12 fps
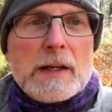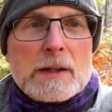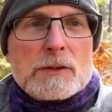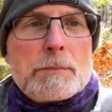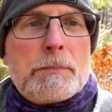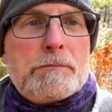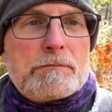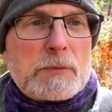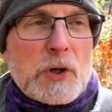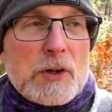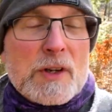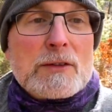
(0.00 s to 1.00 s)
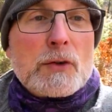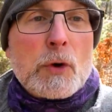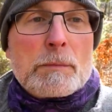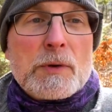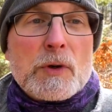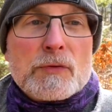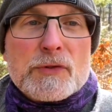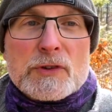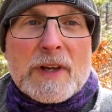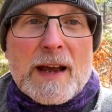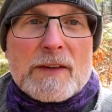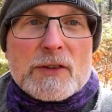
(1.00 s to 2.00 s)
It's turned into a beautiful
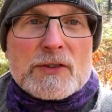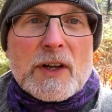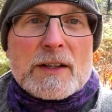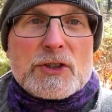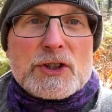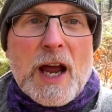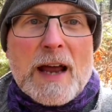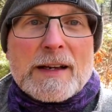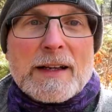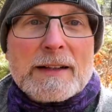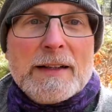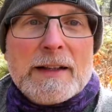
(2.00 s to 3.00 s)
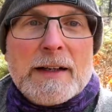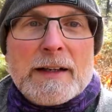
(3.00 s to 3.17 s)
day, the sun's shining.